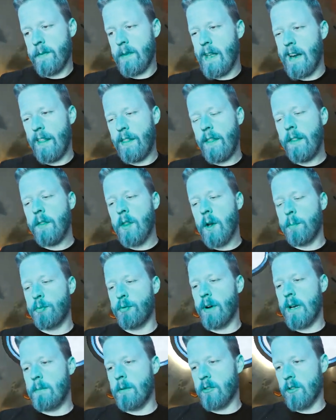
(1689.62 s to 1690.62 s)
I think they're
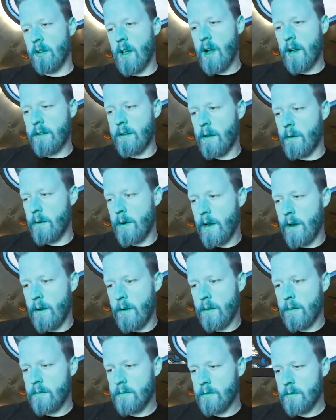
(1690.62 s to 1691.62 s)
pretty much locked out now.